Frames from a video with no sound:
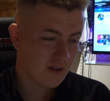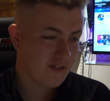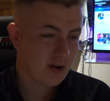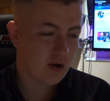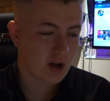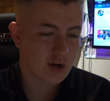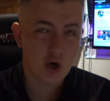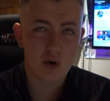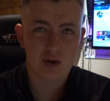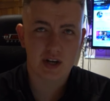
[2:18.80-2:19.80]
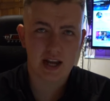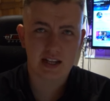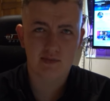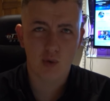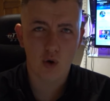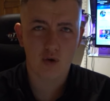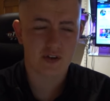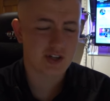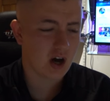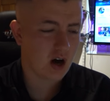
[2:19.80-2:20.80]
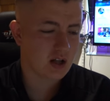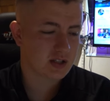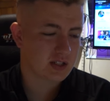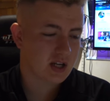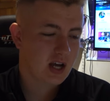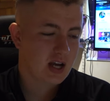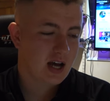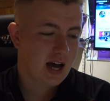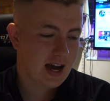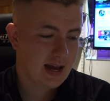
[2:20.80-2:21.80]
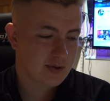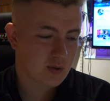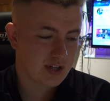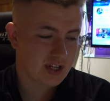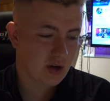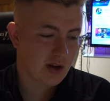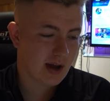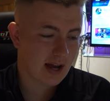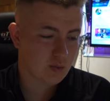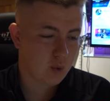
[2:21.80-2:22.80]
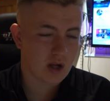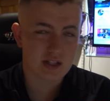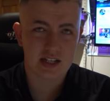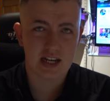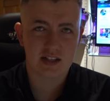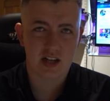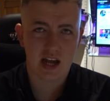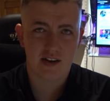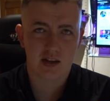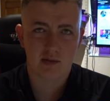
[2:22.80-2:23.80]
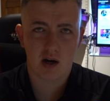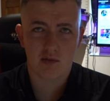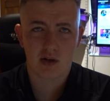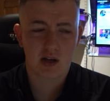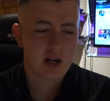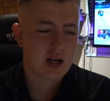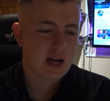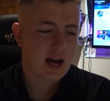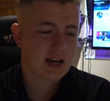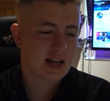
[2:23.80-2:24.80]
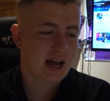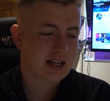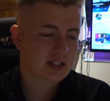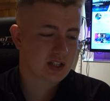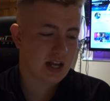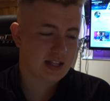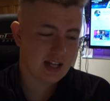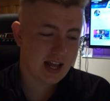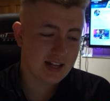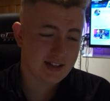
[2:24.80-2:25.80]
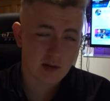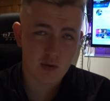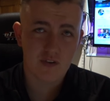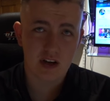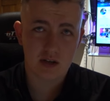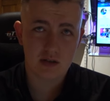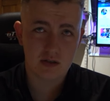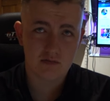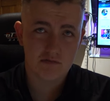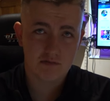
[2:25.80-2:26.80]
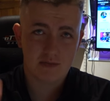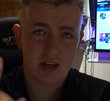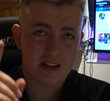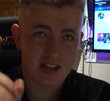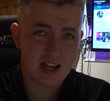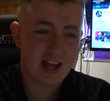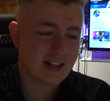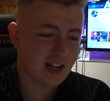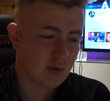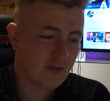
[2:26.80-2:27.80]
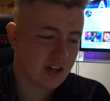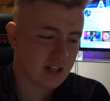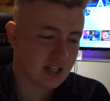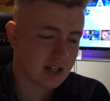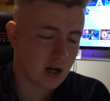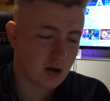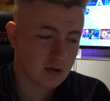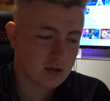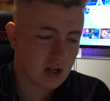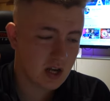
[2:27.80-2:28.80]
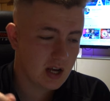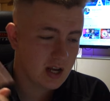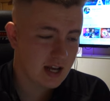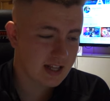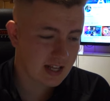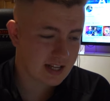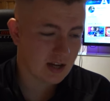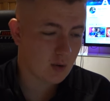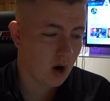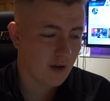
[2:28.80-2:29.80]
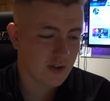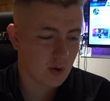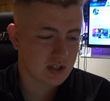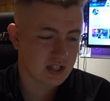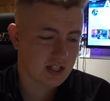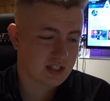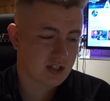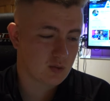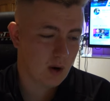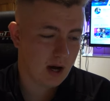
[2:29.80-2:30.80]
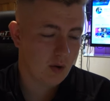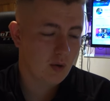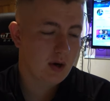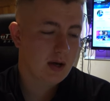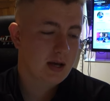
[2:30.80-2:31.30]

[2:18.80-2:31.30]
feel like Norwood needs more of a chance at Ipswich. He's only had one season here at the moment, and he did hit double figures in goals. He did get quite a few assists as well.